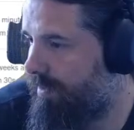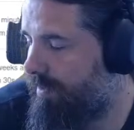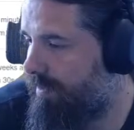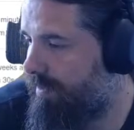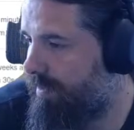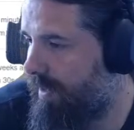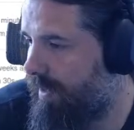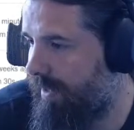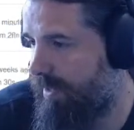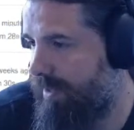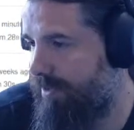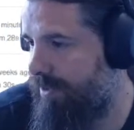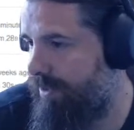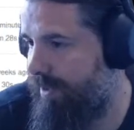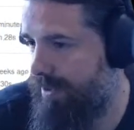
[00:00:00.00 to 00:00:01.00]
oh,
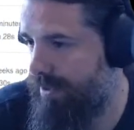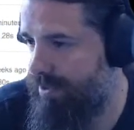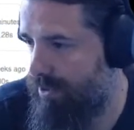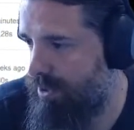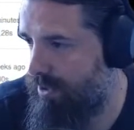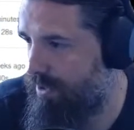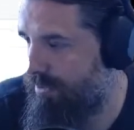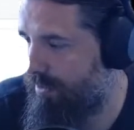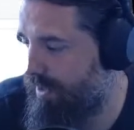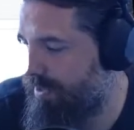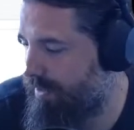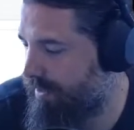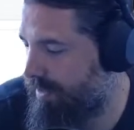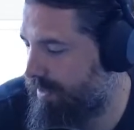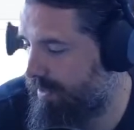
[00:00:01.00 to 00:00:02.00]
that's not going to do anything
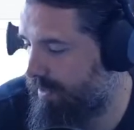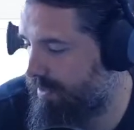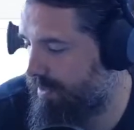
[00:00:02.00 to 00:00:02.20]
then, is it?